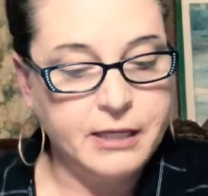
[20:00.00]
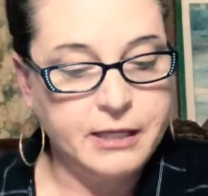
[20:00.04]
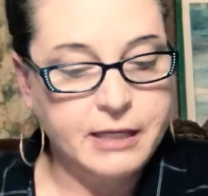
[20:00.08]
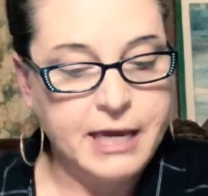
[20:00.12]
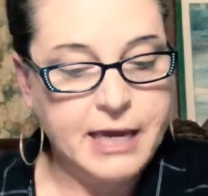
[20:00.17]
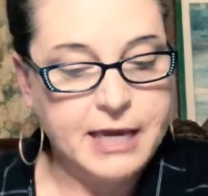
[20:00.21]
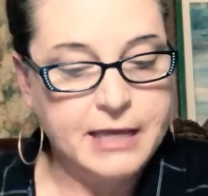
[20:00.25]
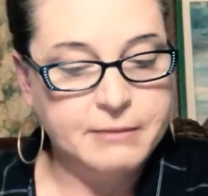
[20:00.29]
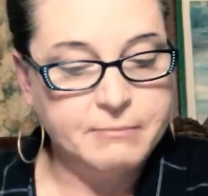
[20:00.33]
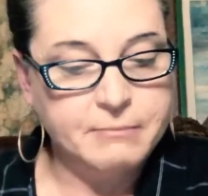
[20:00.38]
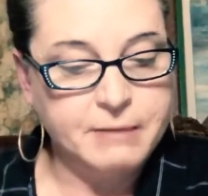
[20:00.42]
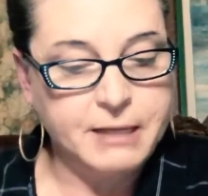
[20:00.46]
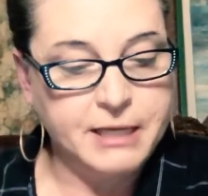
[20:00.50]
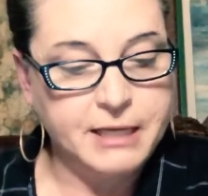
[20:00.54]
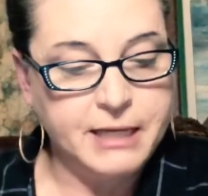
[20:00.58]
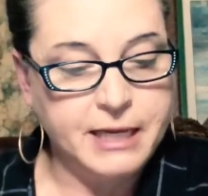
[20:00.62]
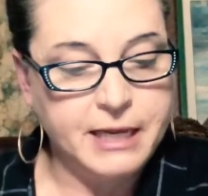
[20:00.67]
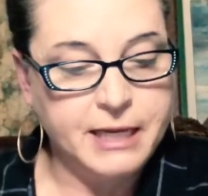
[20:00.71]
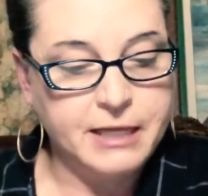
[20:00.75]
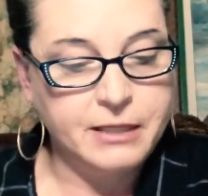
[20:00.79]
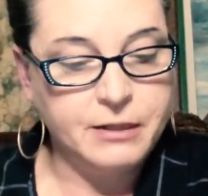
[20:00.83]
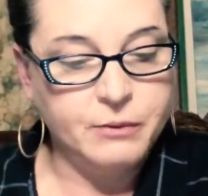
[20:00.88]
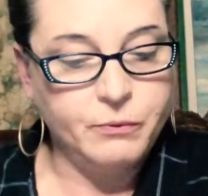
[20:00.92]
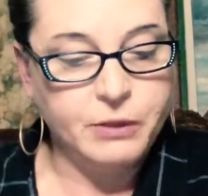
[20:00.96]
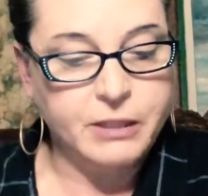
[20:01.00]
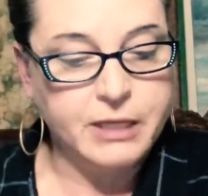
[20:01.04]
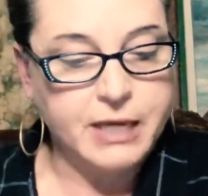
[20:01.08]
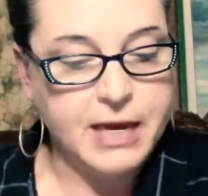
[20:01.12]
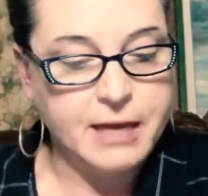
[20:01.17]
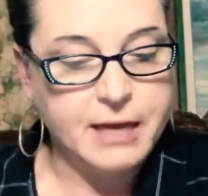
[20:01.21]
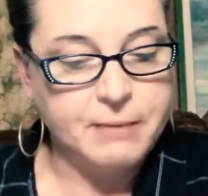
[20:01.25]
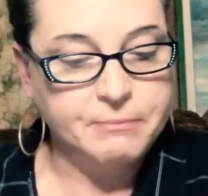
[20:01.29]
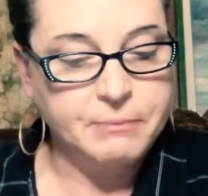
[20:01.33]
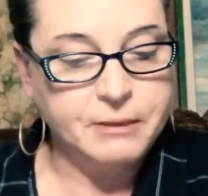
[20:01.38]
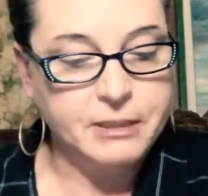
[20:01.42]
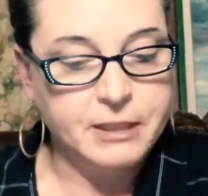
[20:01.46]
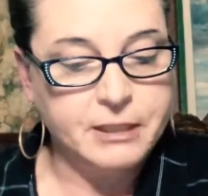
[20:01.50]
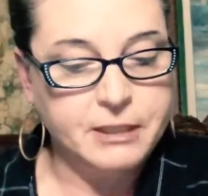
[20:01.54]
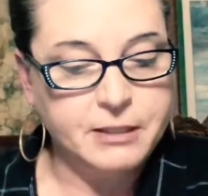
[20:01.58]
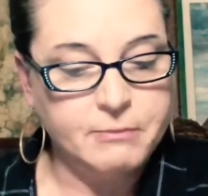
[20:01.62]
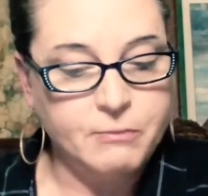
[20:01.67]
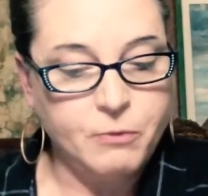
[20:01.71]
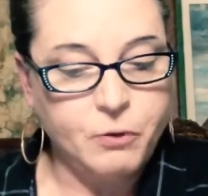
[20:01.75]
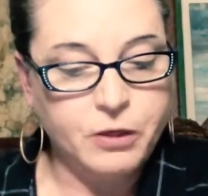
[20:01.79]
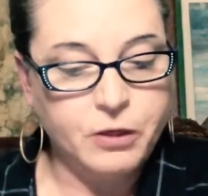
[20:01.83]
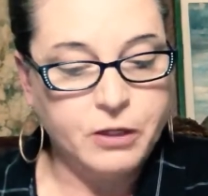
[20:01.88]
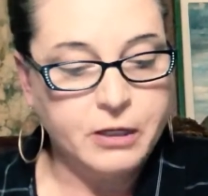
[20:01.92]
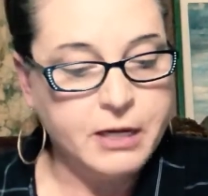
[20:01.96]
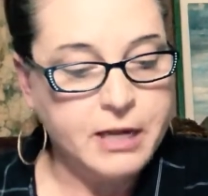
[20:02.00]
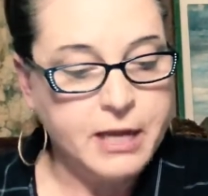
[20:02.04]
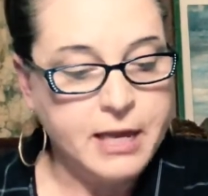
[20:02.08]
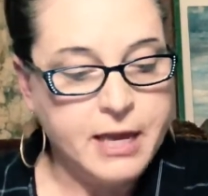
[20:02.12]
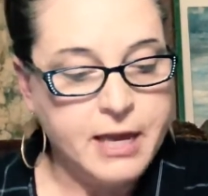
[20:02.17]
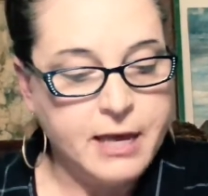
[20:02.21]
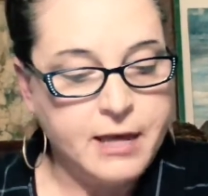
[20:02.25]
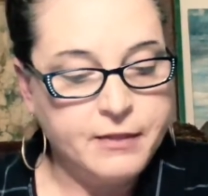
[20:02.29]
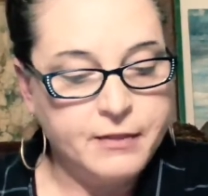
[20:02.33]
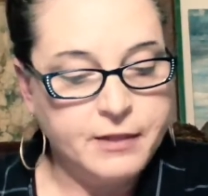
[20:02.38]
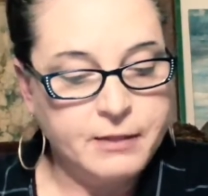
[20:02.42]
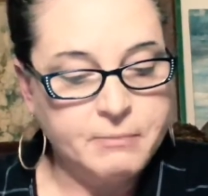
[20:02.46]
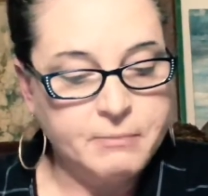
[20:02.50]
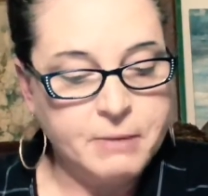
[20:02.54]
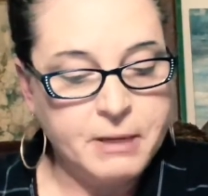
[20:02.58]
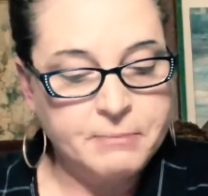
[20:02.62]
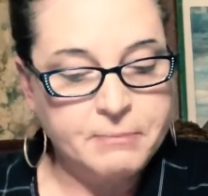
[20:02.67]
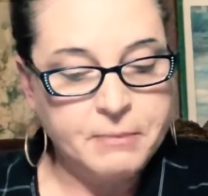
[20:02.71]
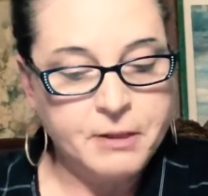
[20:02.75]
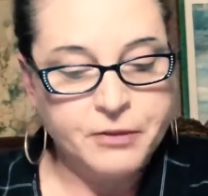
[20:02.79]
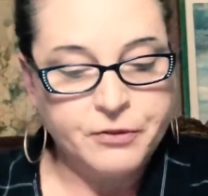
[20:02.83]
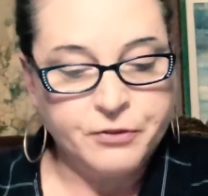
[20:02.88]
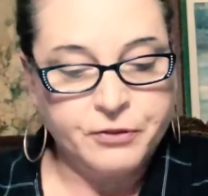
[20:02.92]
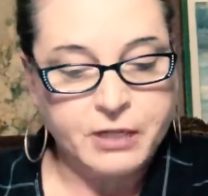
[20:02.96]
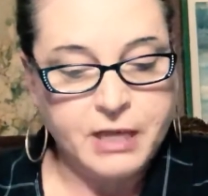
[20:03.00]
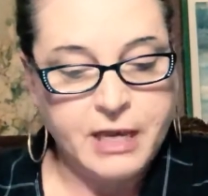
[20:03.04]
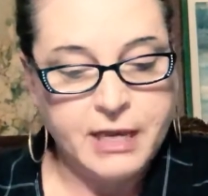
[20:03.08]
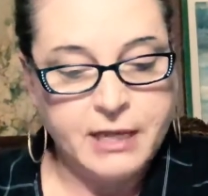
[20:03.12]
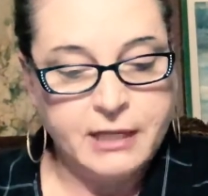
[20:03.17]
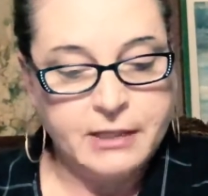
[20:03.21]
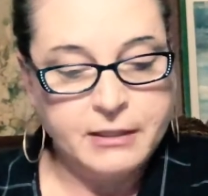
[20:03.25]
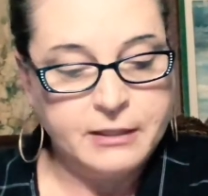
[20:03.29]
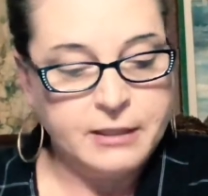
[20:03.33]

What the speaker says: can't make anyone happy anymore than my mother can.